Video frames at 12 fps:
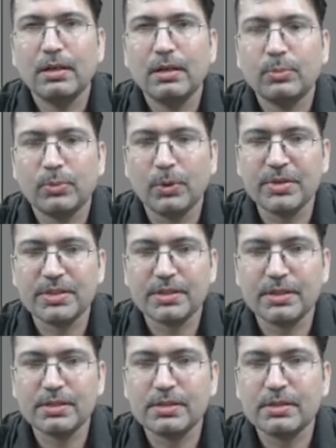
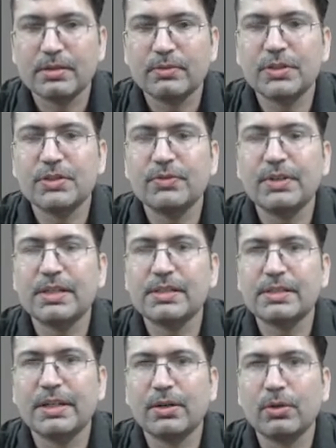permissions which we can
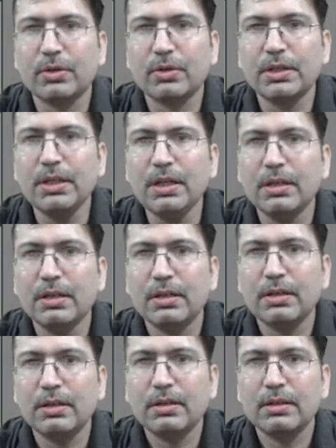set on the
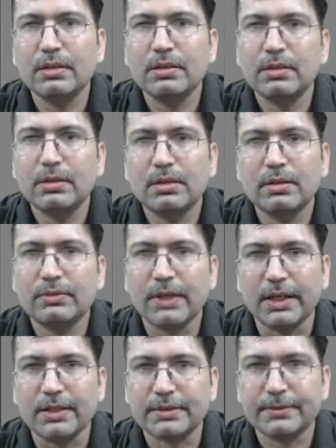
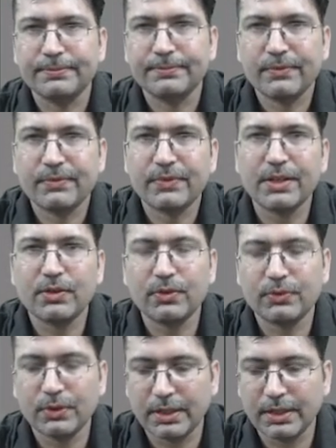files. Thank you
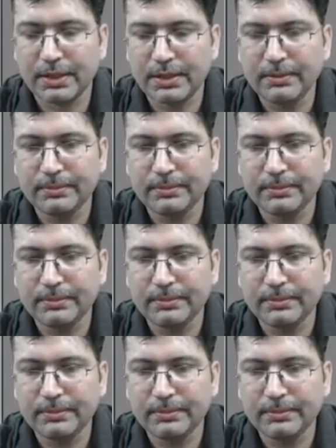for connecting.